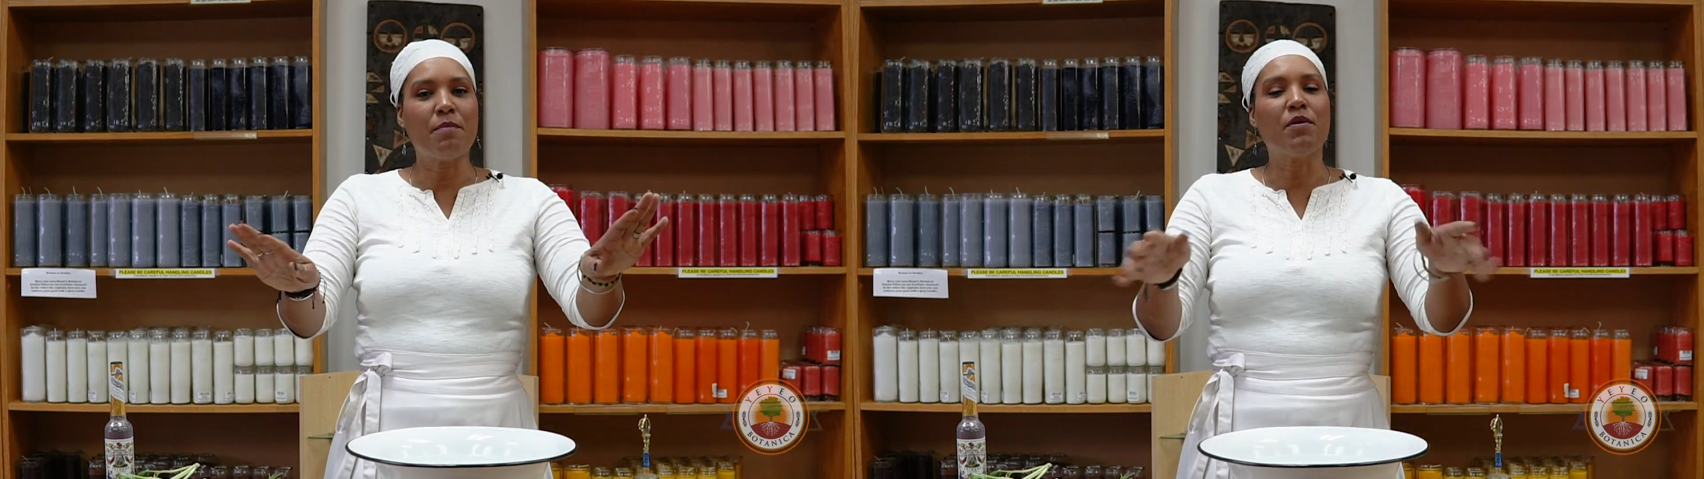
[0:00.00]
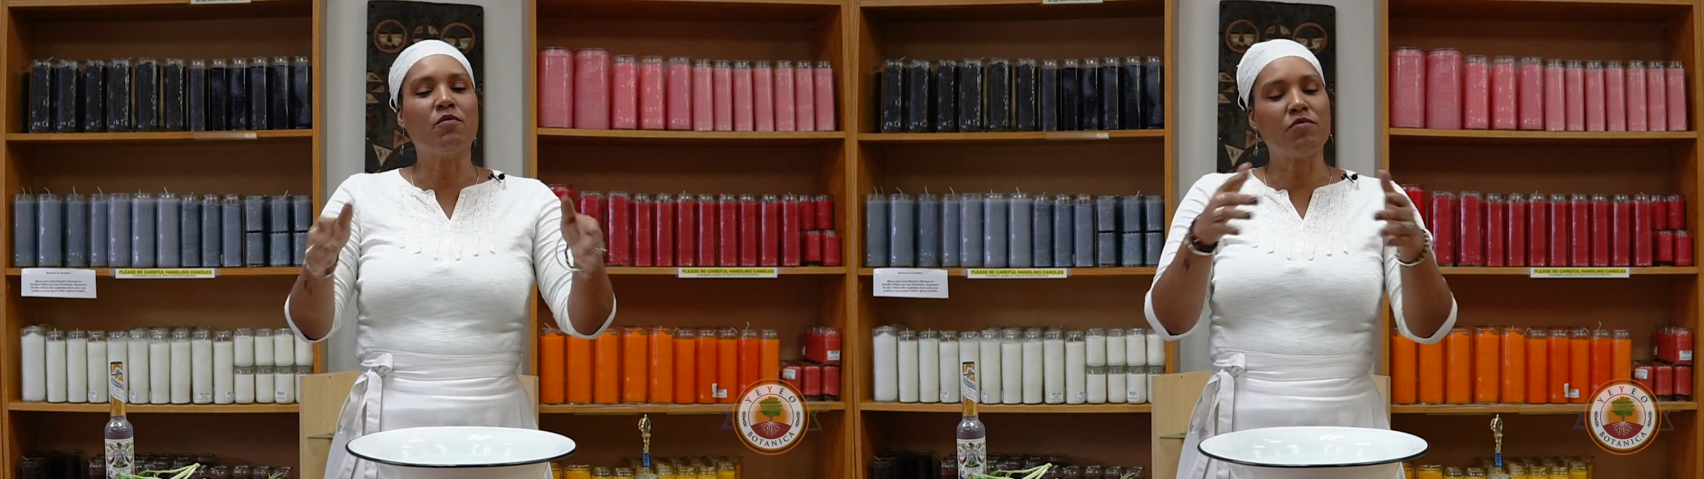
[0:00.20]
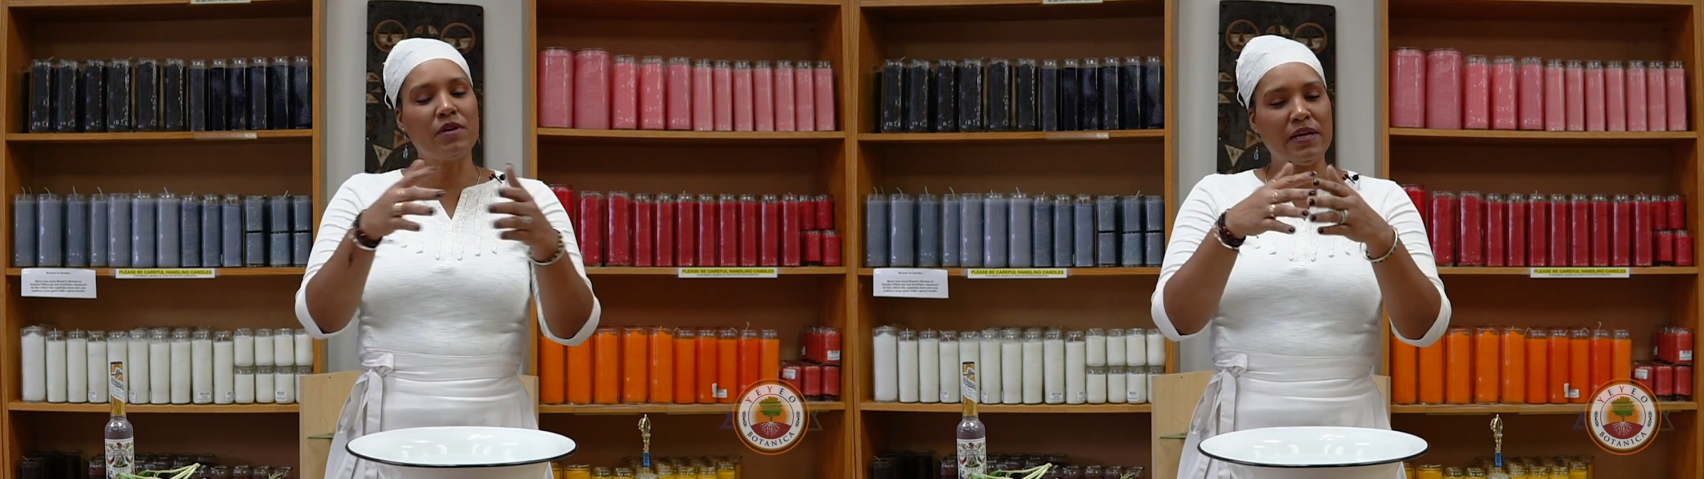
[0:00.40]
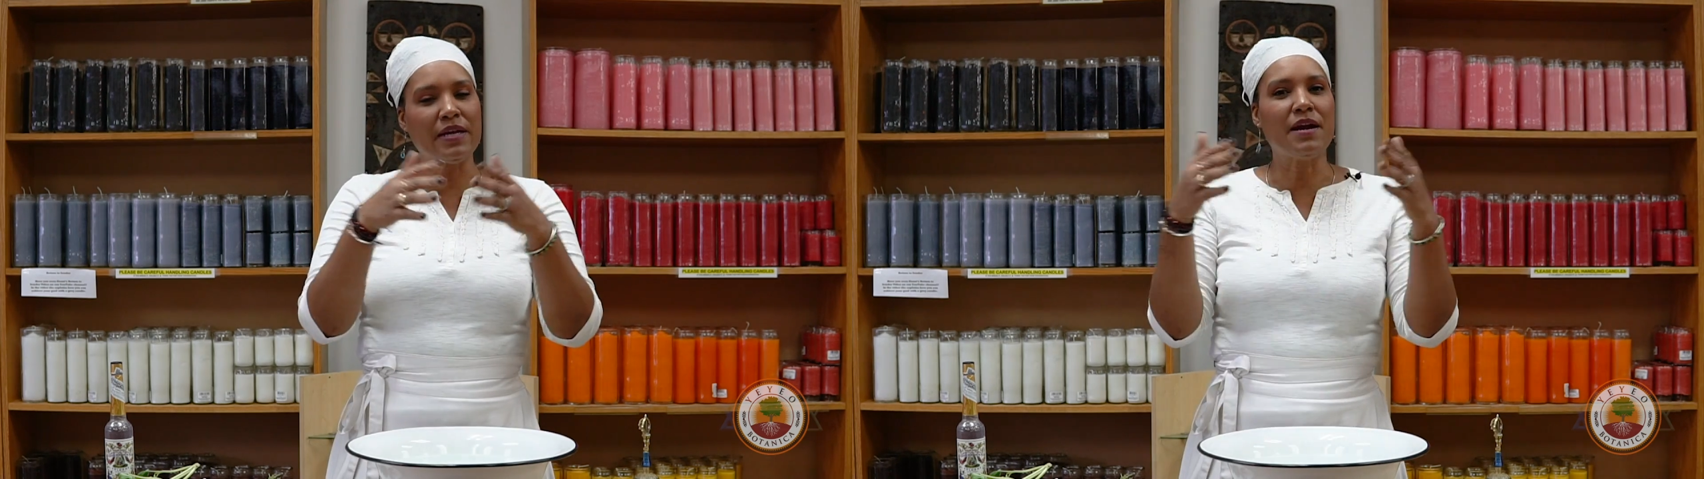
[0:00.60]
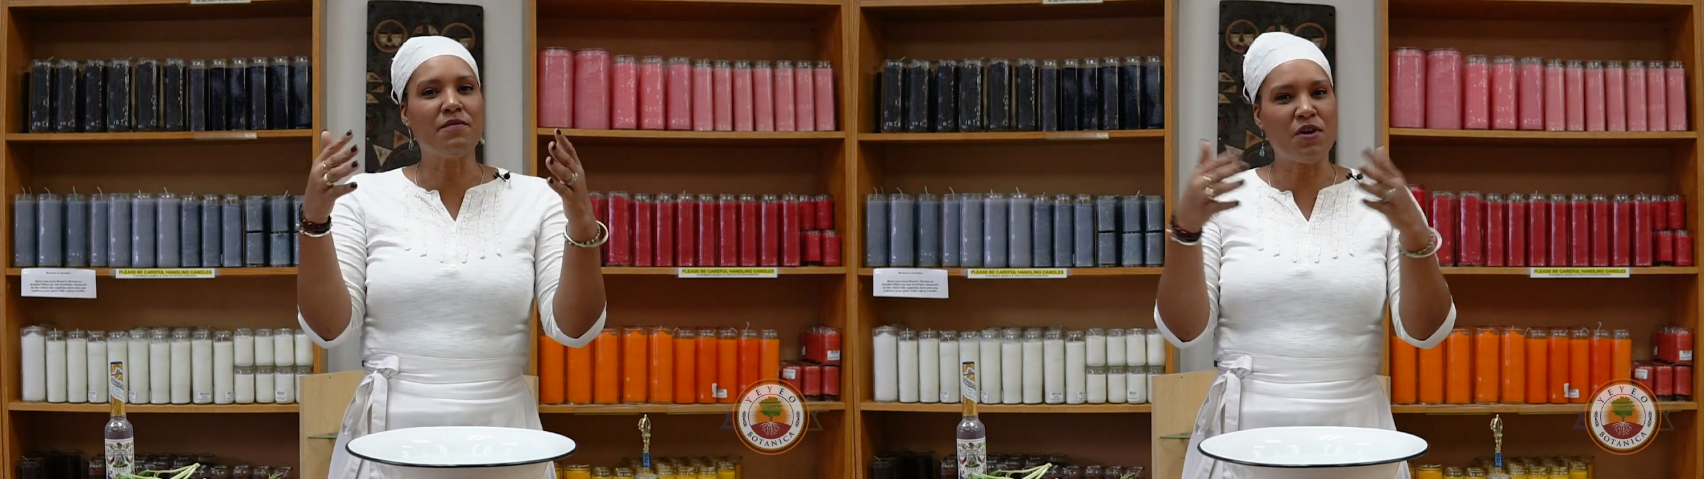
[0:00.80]
but really
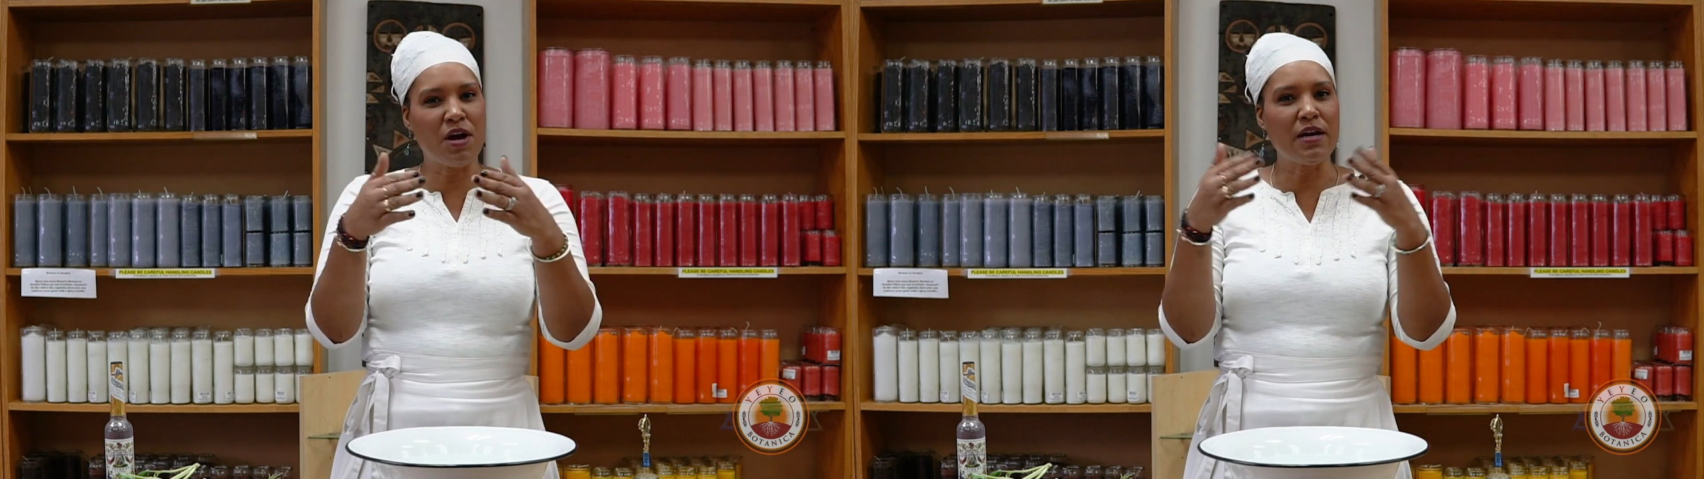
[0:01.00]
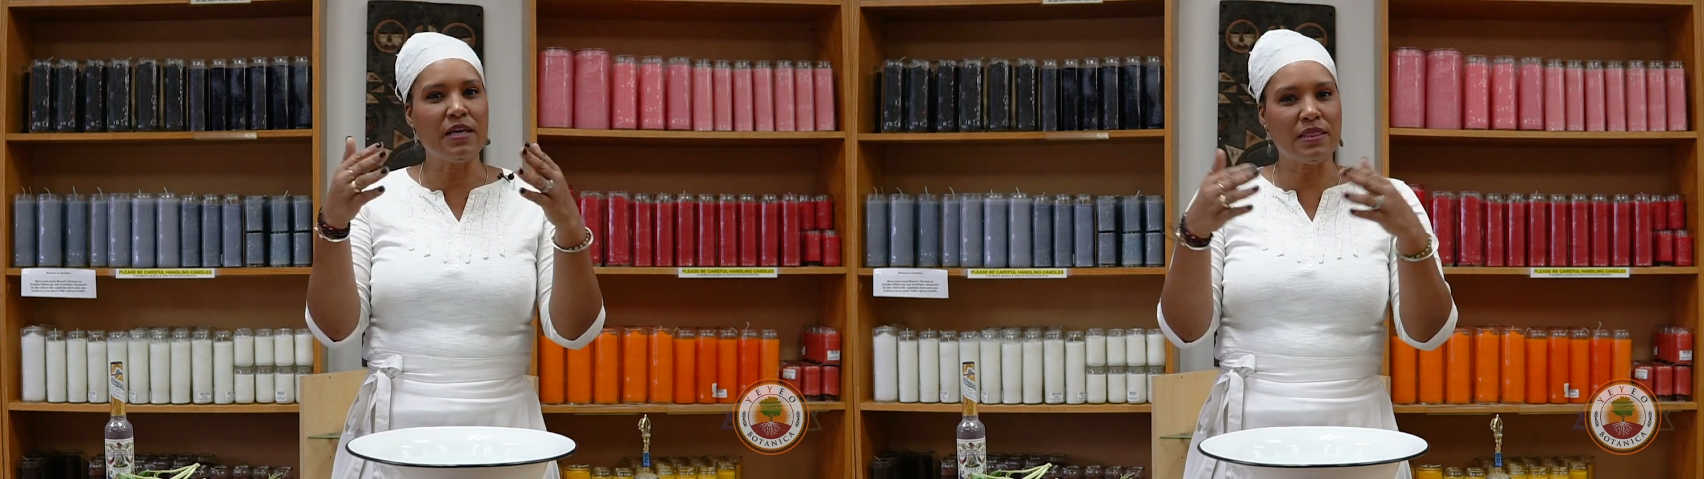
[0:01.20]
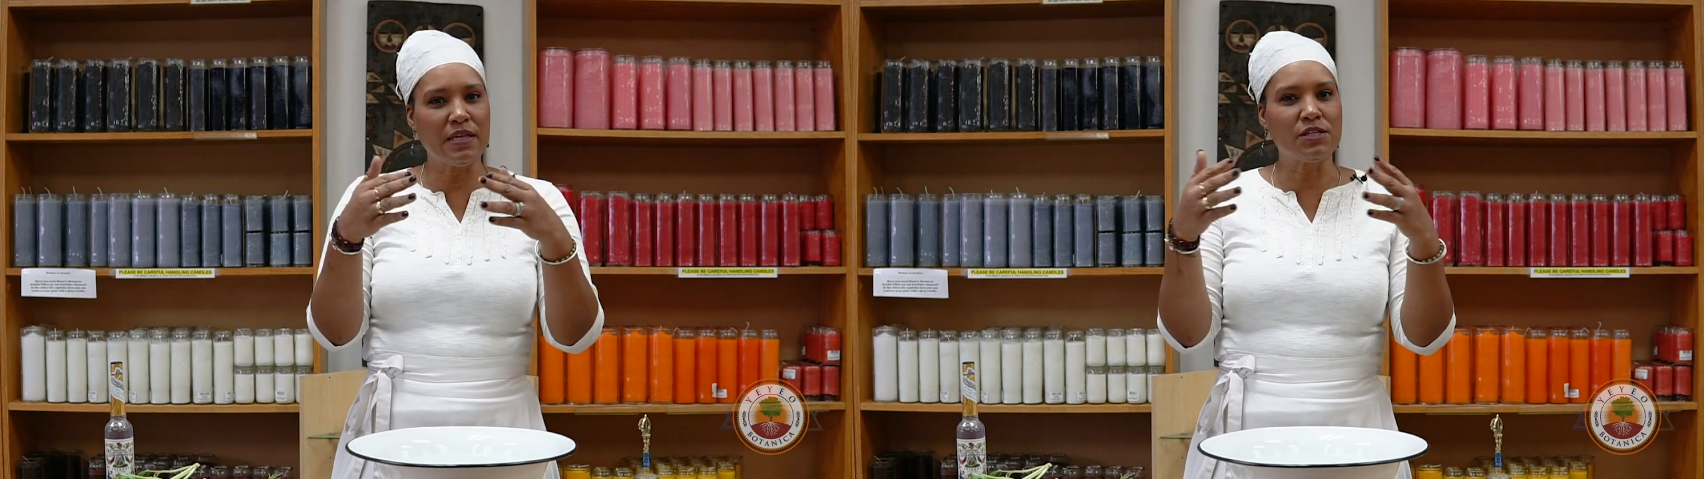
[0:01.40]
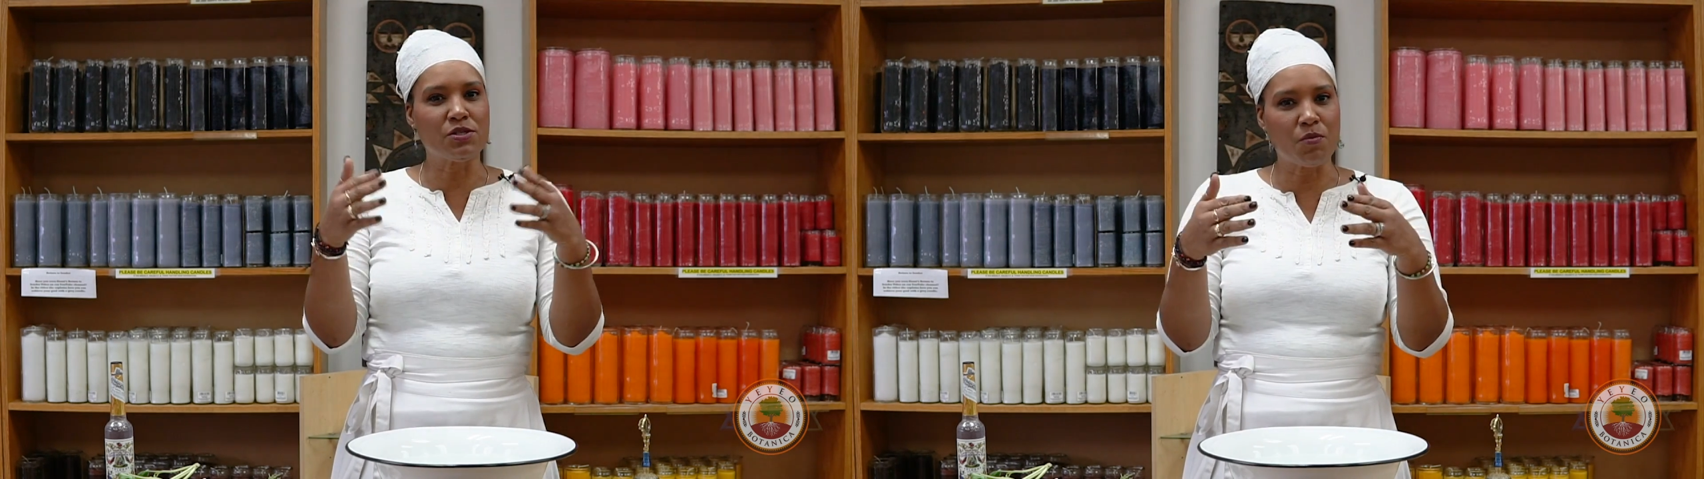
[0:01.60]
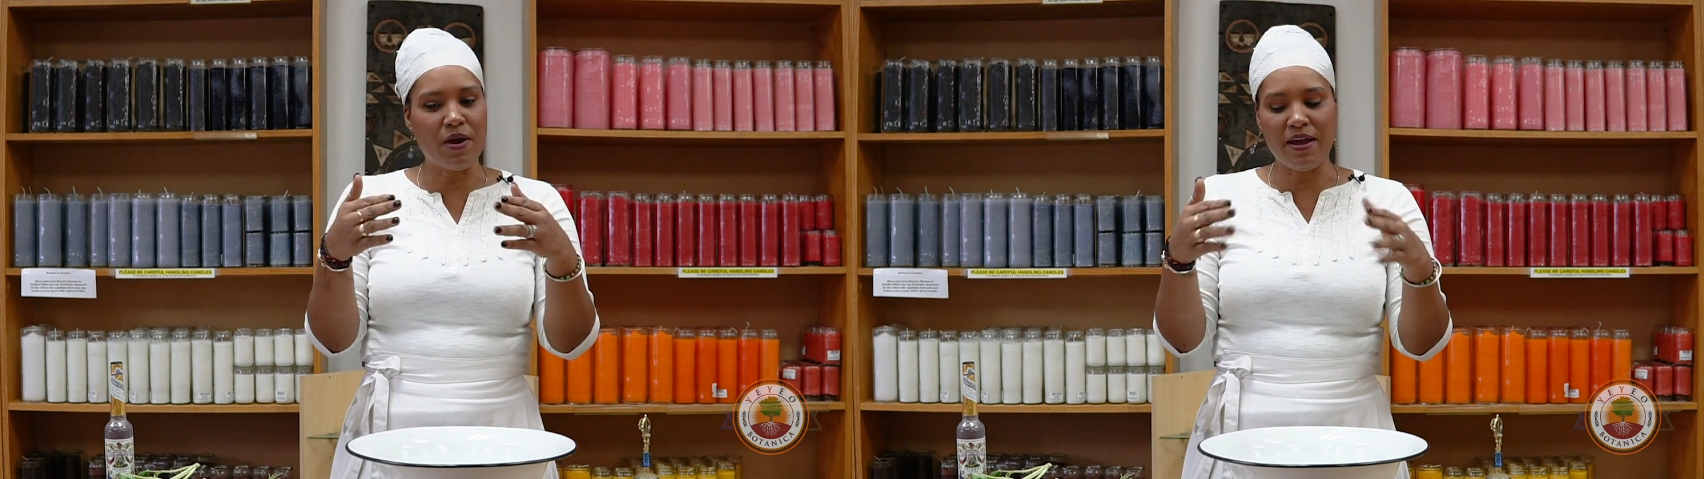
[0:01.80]
kind of cutting
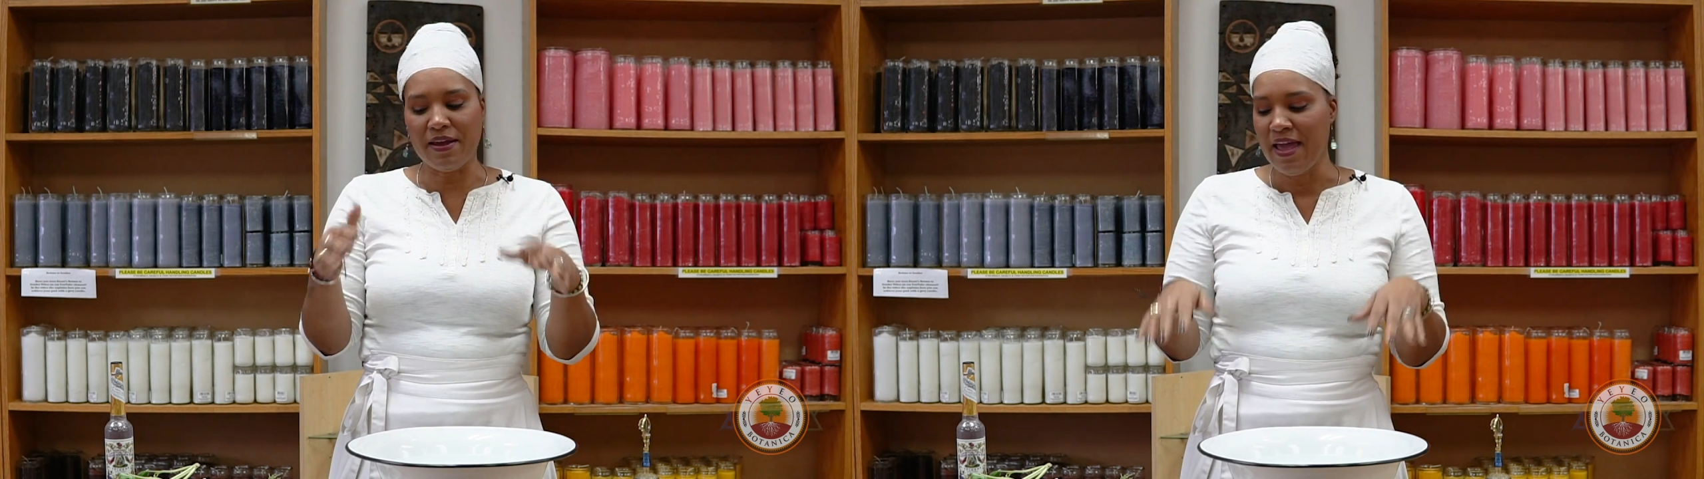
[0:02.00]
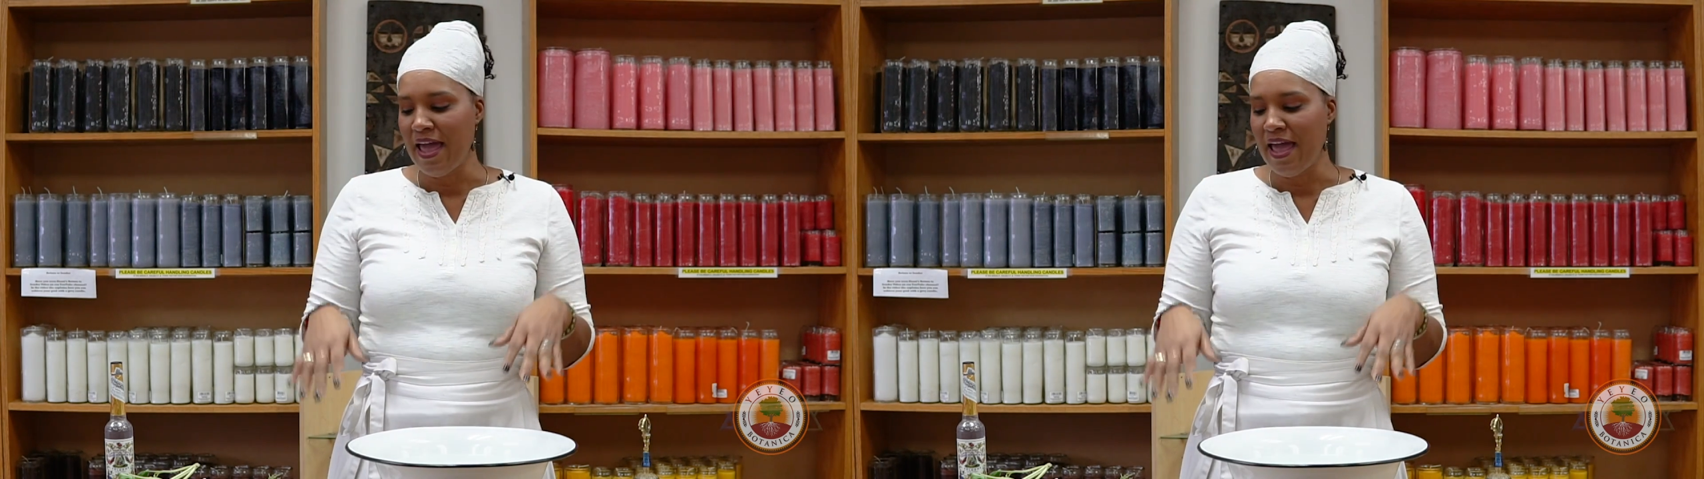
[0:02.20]
things away.